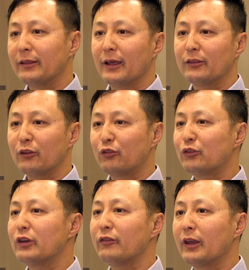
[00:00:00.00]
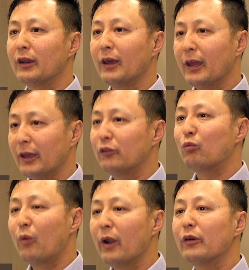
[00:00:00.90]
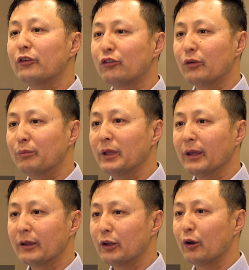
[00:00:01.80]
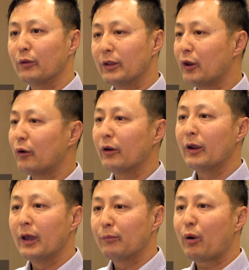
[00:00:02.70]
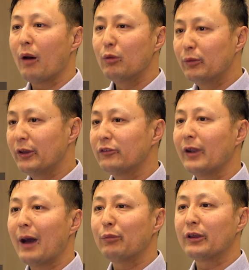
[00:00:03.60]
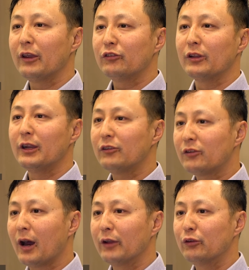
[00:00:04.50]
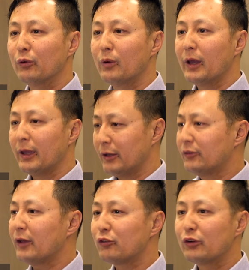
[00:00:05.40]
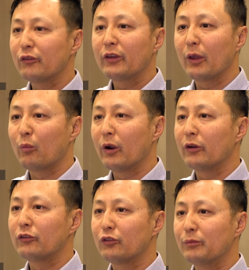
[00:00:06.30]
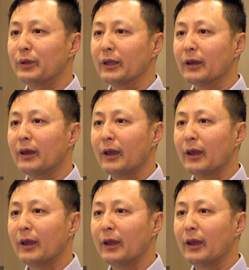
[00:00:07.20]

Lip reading: that the certificate is where it should be. There probably is an application that it's tied to. Is that certificate where it should be?